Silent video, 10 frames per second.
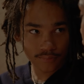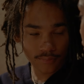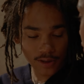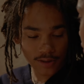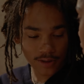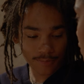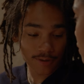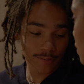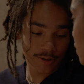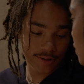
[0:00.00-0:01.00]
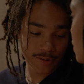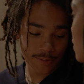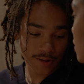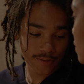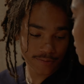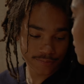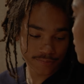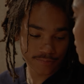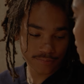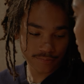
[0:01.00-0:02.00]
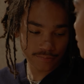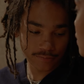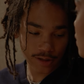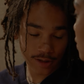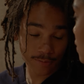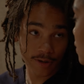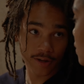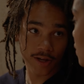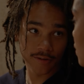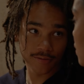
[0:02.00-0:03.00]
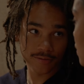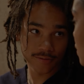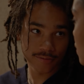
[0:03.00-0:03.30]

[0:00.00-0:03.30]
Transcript: means something real to me, like in real life.